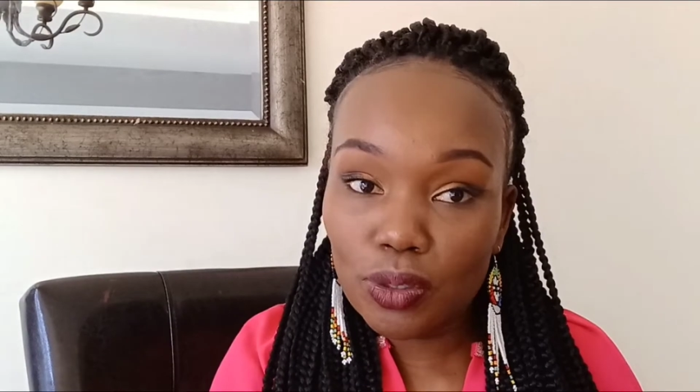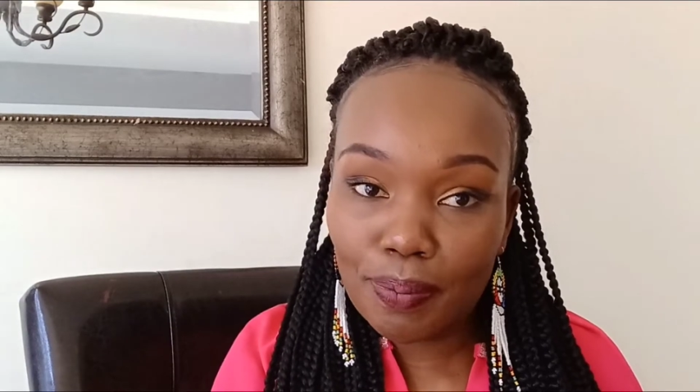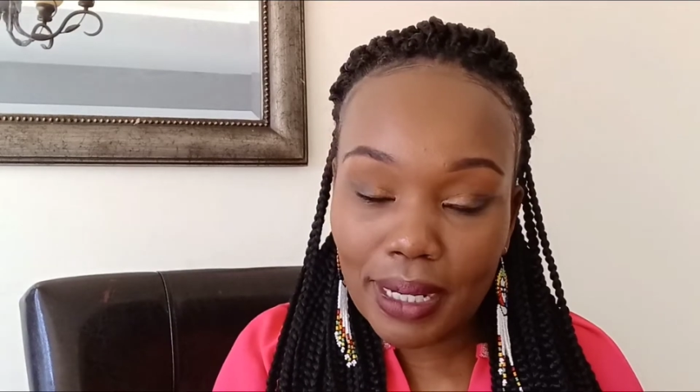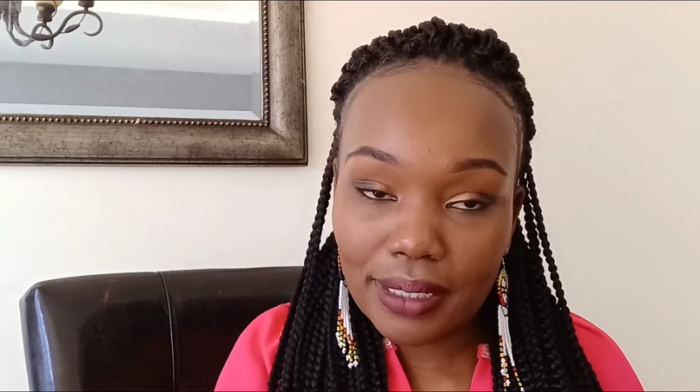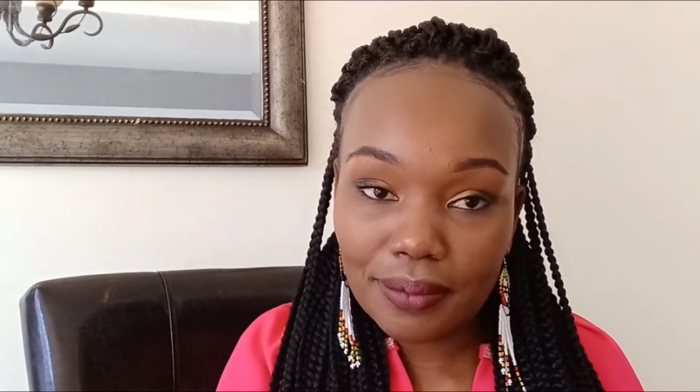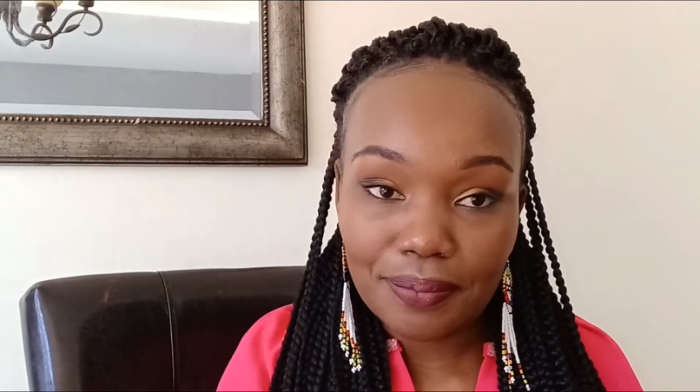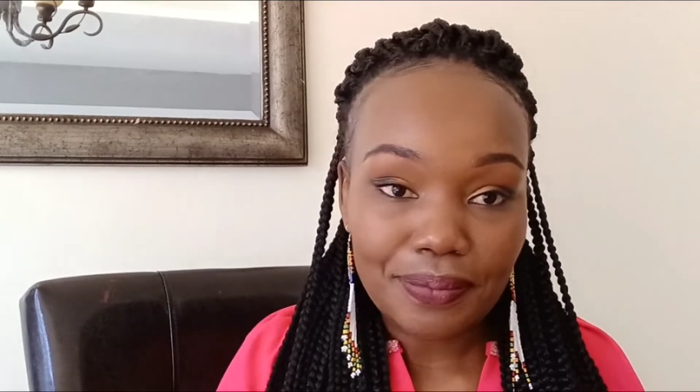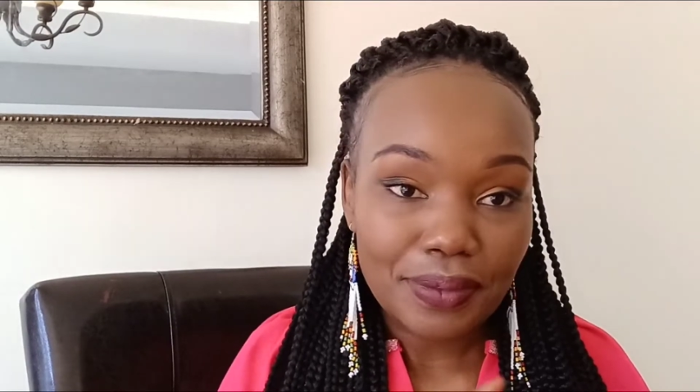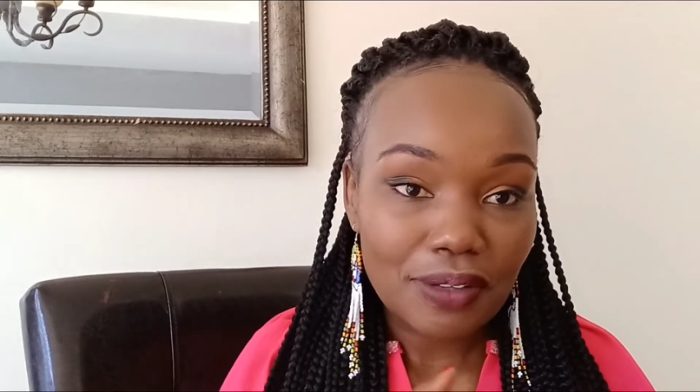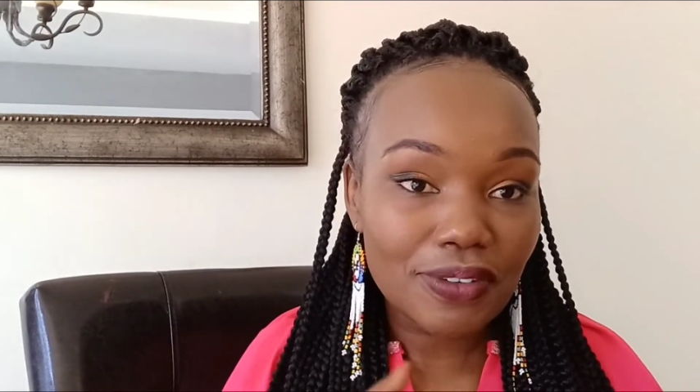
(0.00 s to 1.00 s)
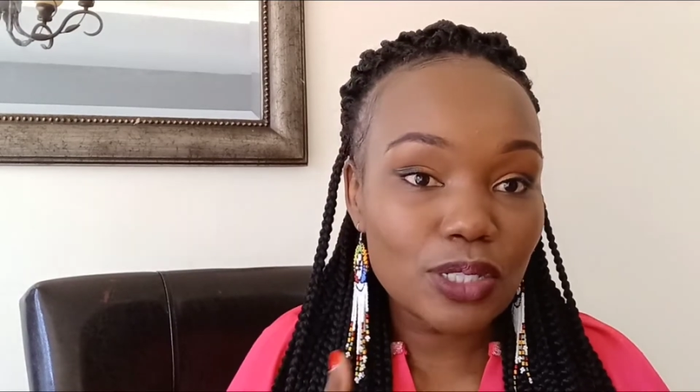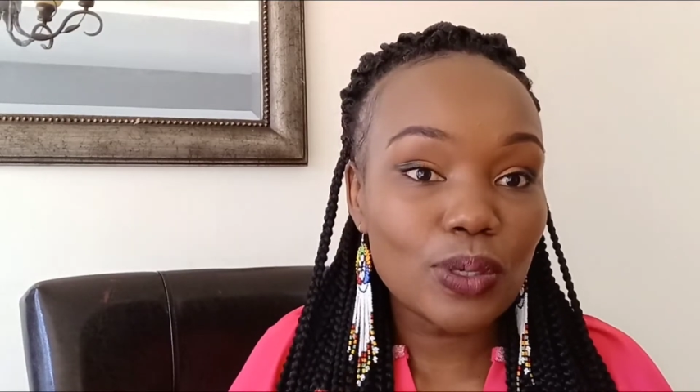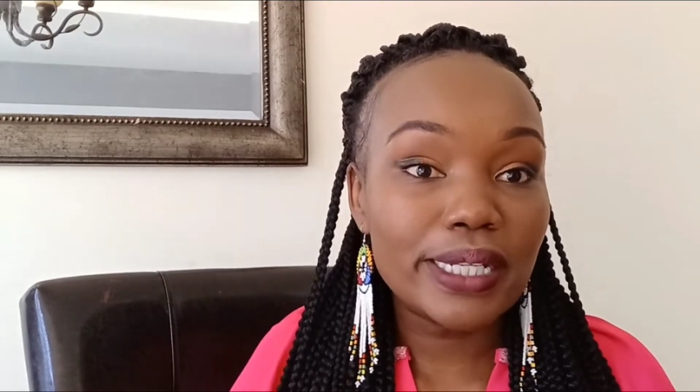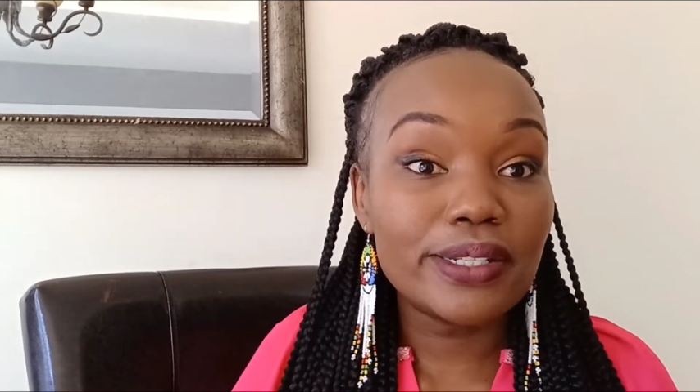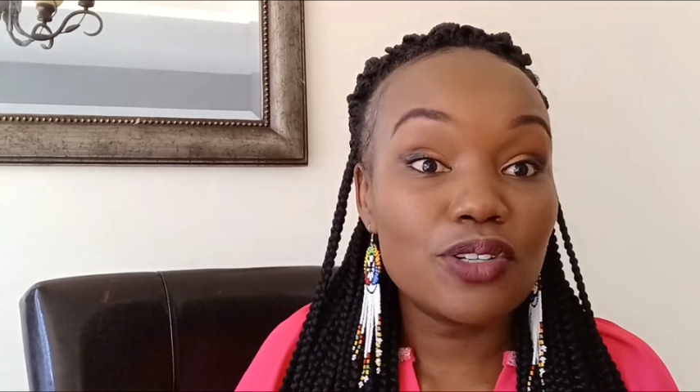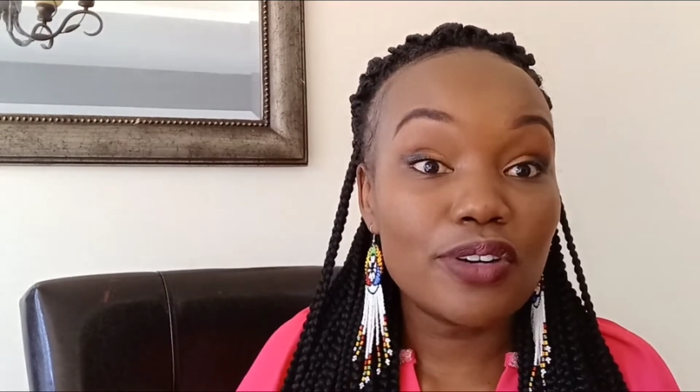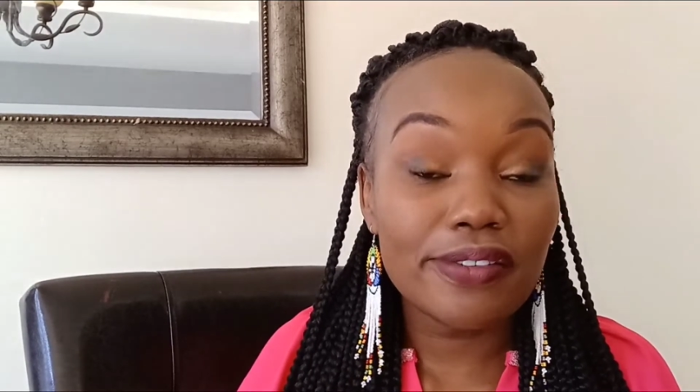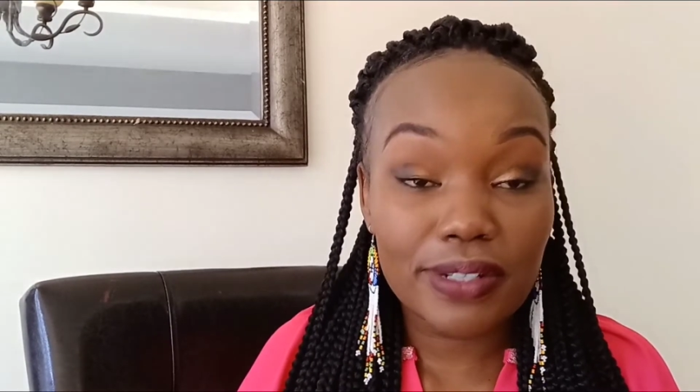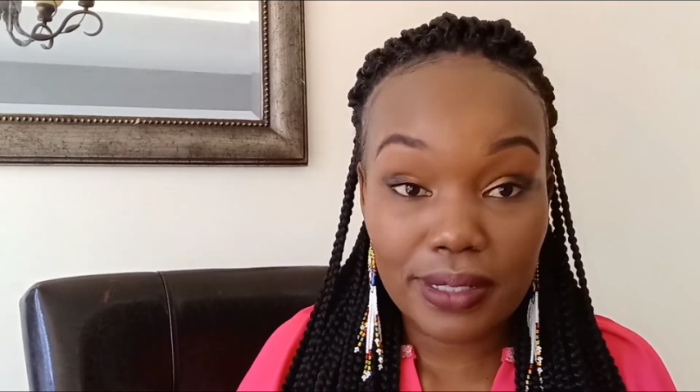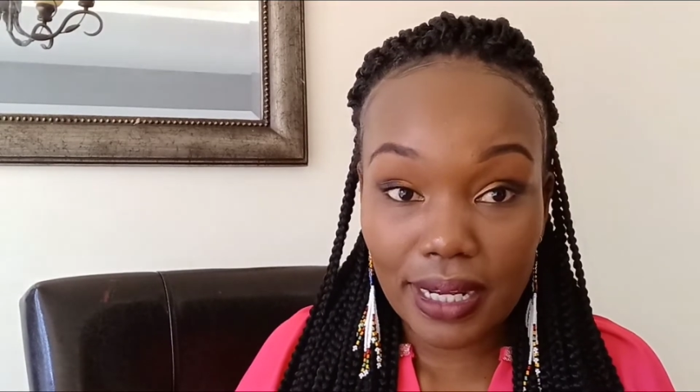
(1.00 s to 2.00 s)
you apart. First one is a
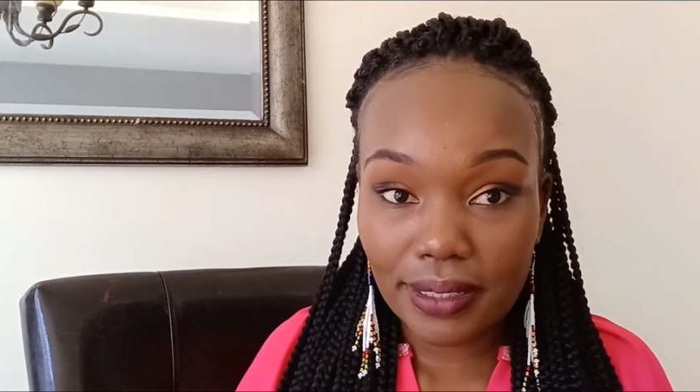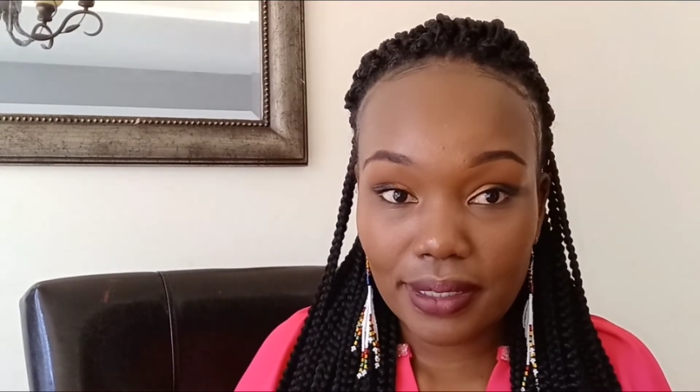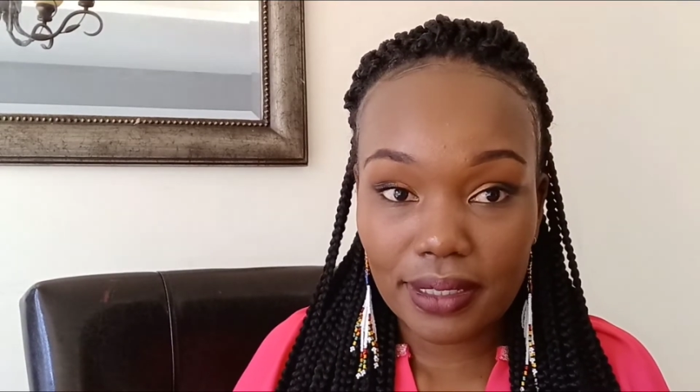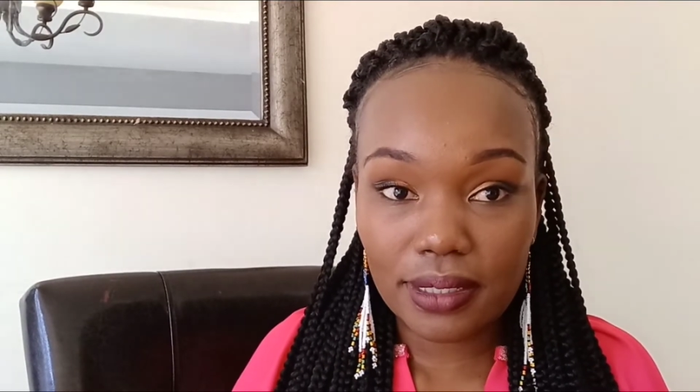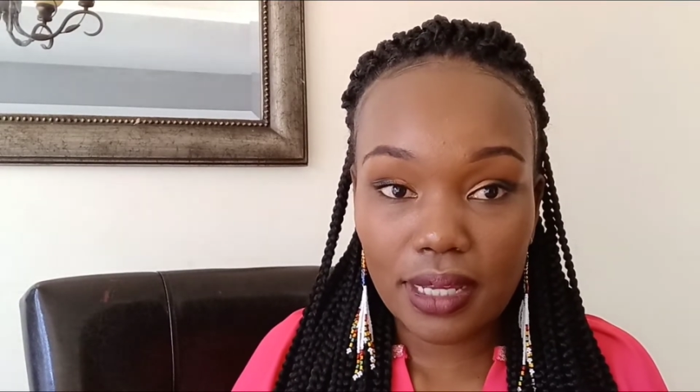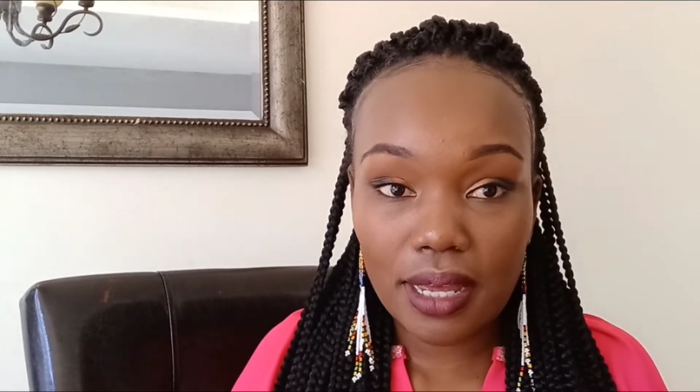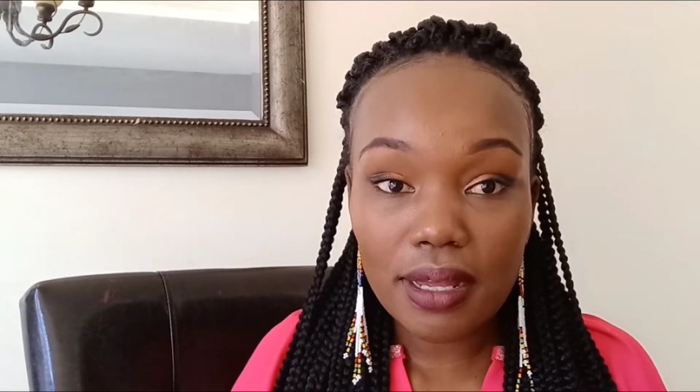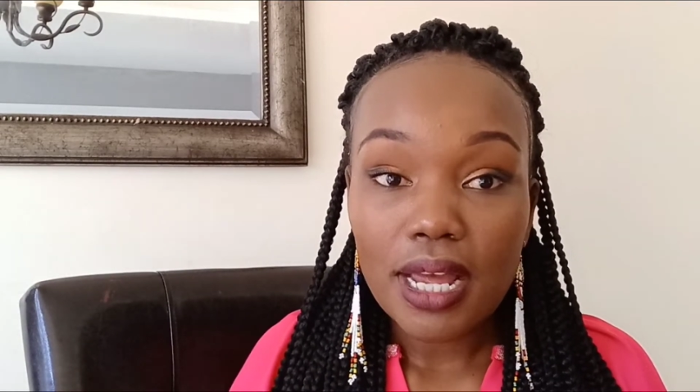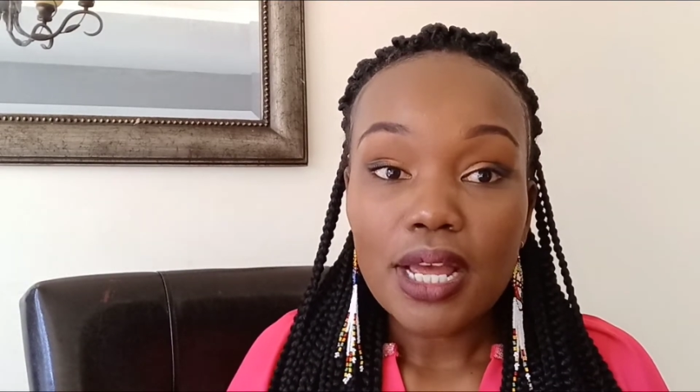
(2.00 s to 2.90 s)
driver's license. Yeah.